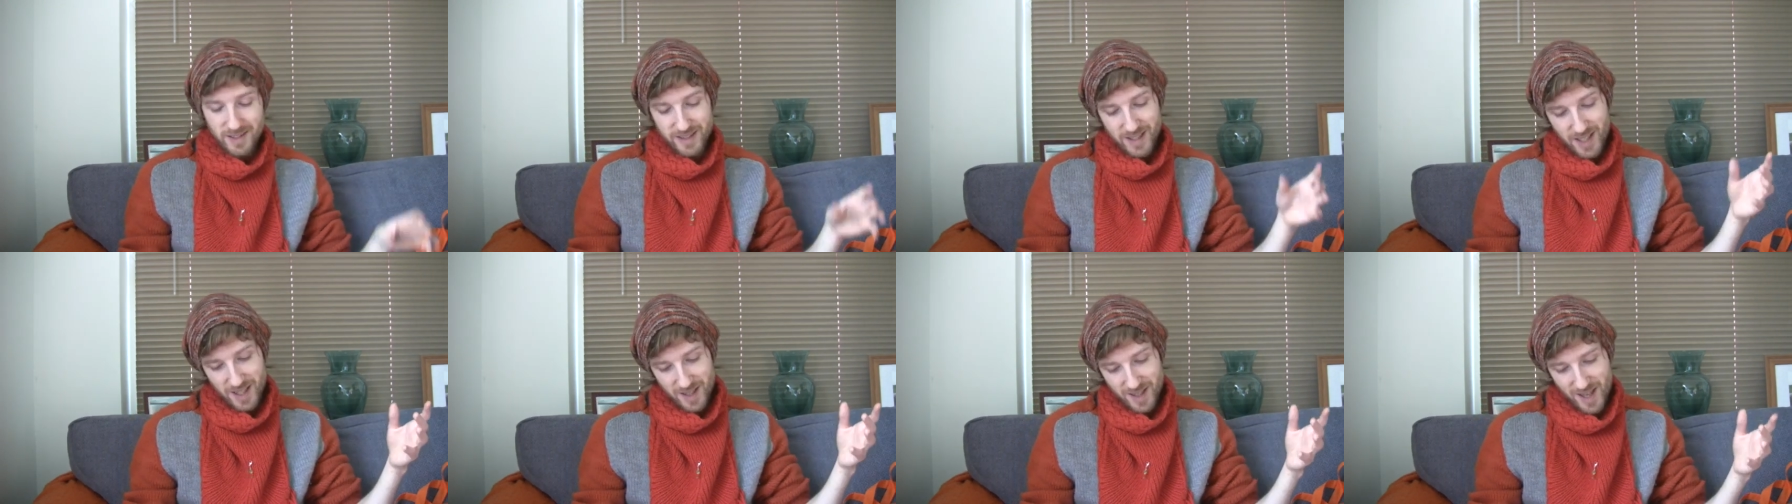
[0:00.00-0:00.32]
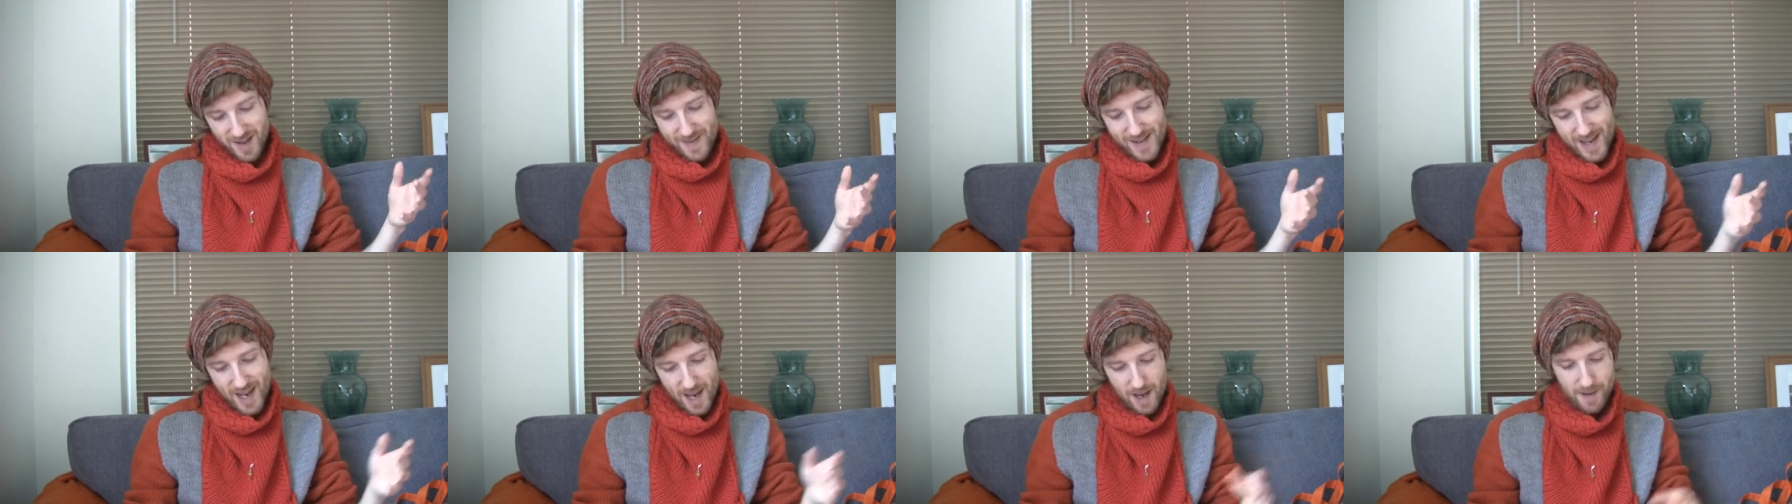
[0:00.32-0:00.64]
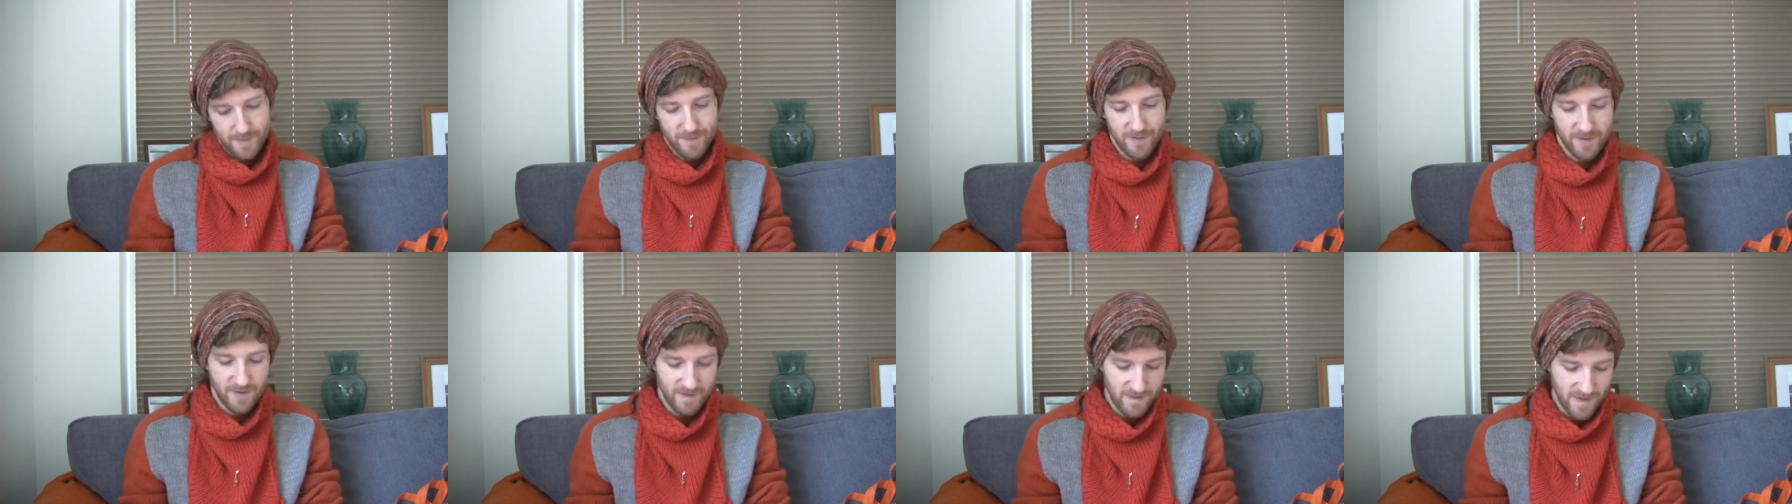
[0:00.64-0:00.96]
So there you go.
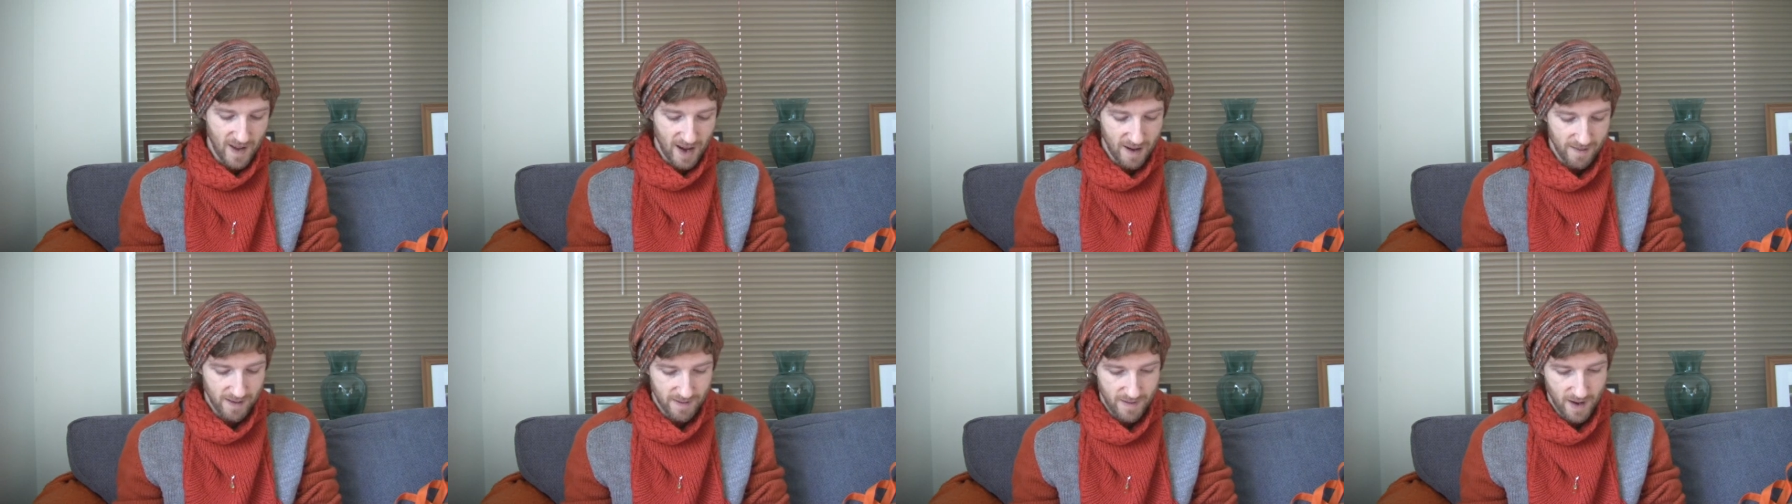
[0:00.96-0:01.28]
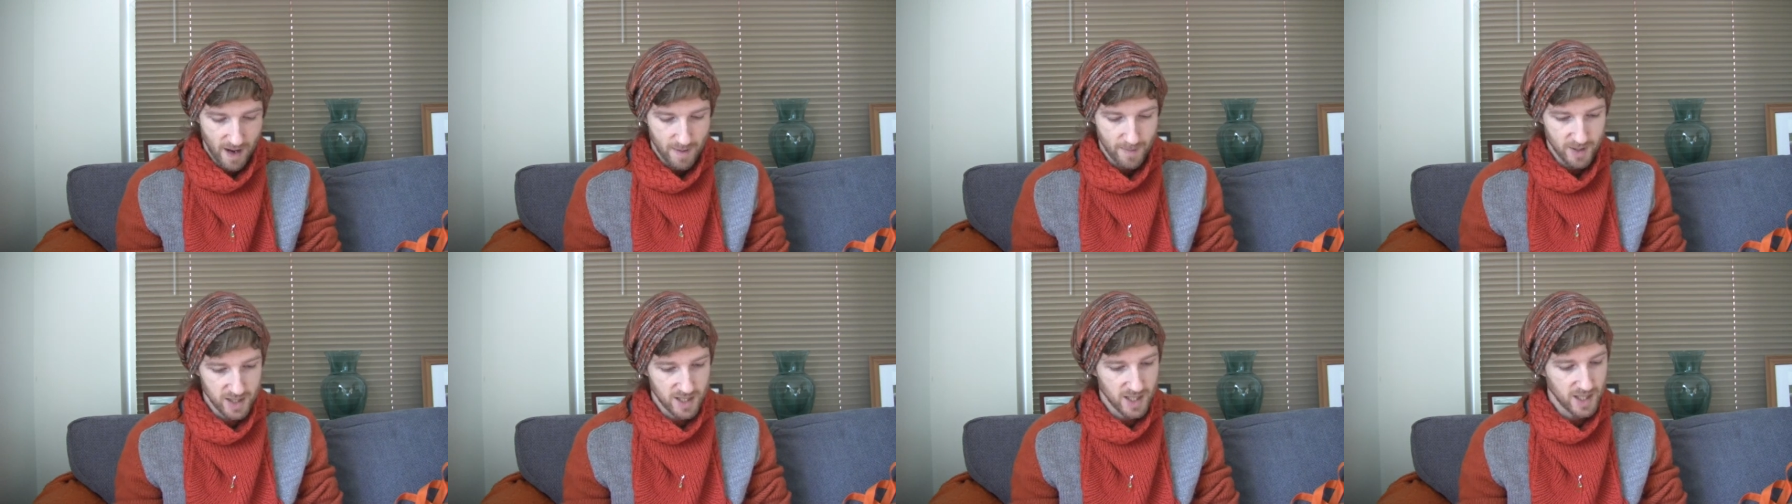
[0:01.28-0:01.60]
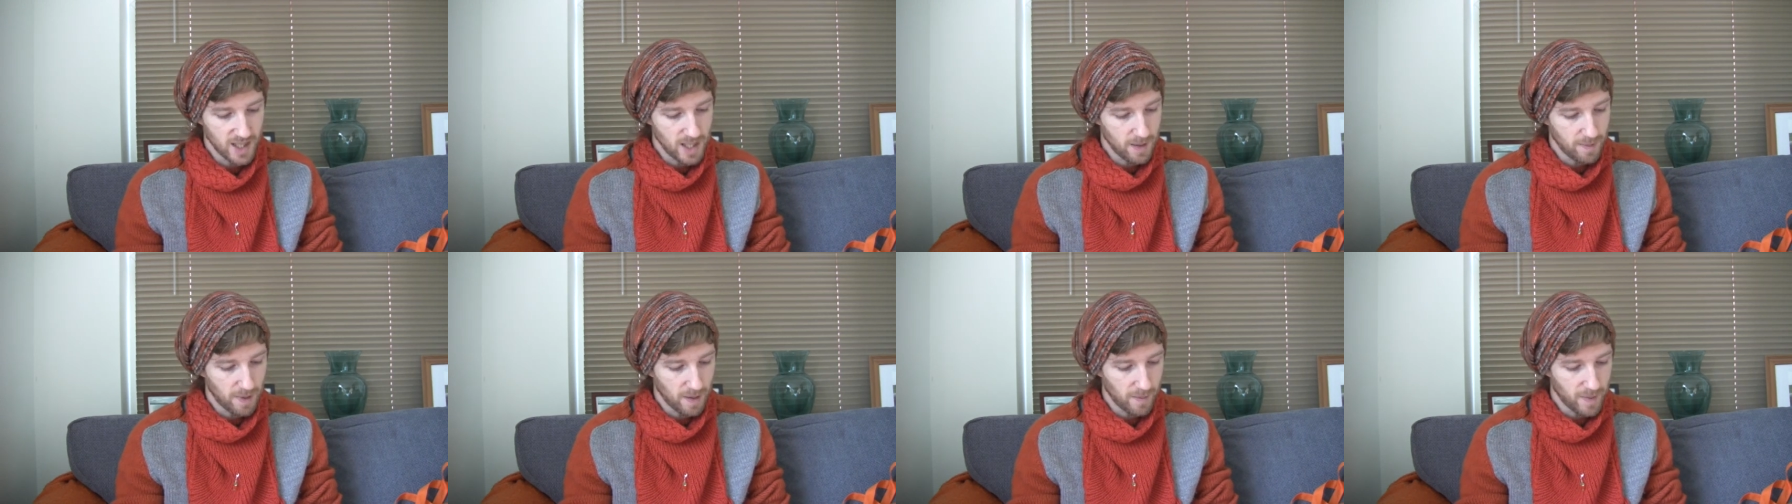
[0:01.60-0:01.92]
Very, very much
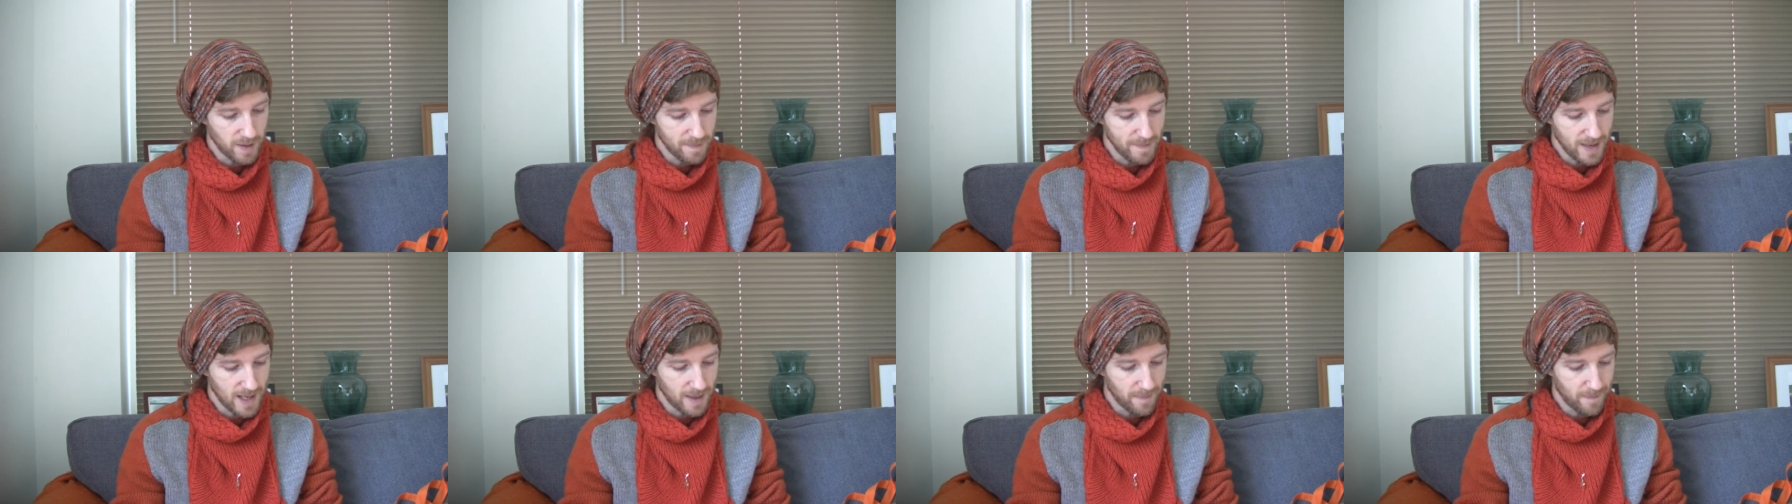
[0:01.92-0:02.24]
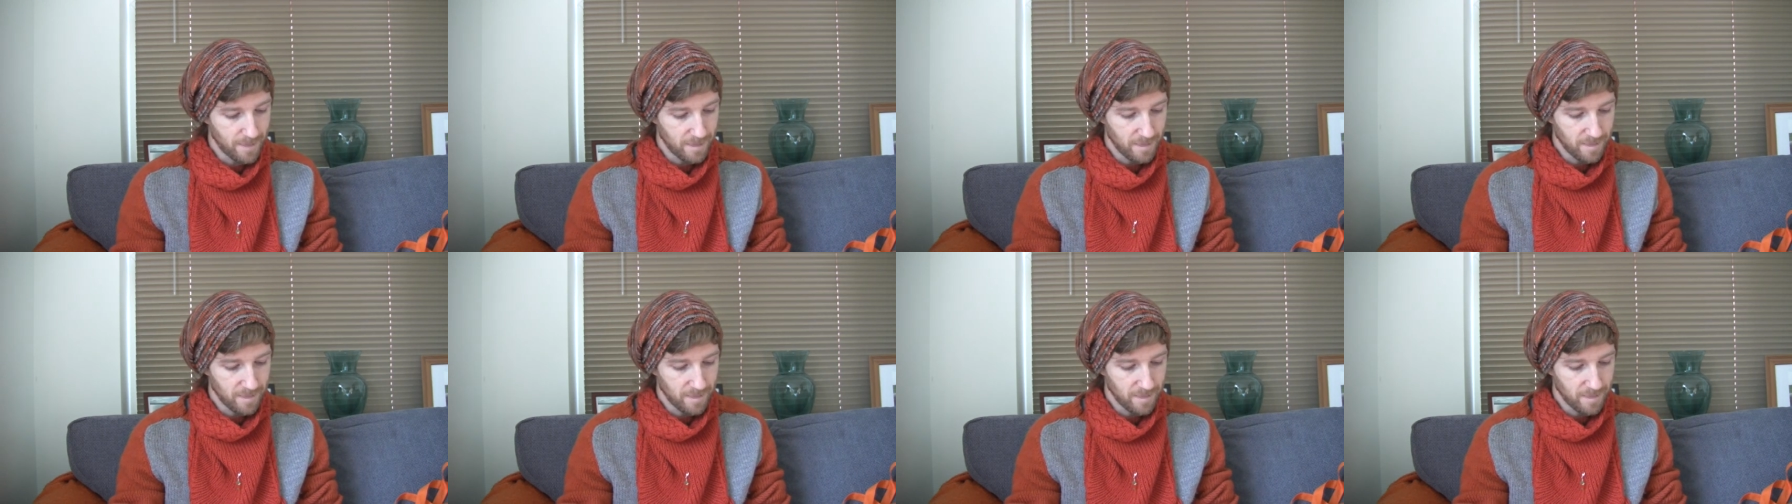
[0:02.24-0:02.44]
in keeping with me.